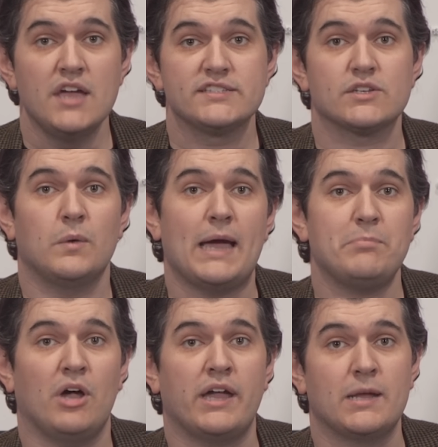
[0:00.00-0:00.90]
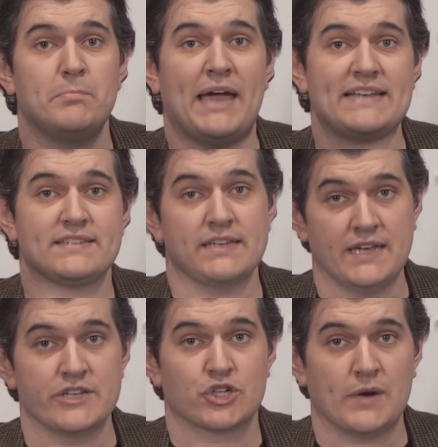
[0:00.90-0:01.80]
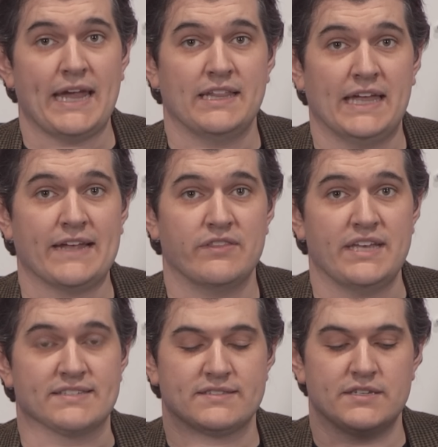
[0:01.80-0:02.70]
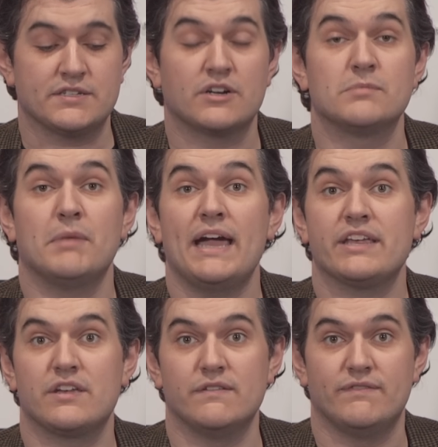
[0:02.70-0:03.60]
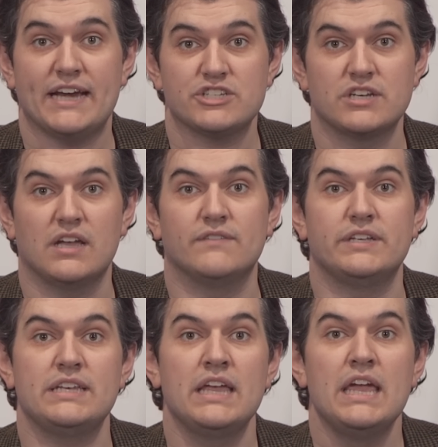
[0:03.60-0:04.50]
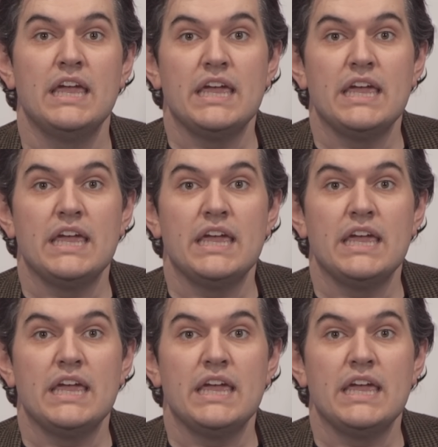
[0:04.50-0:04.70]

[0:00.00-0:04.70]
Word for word: So I bought a basket and tray like this to turn my convection oven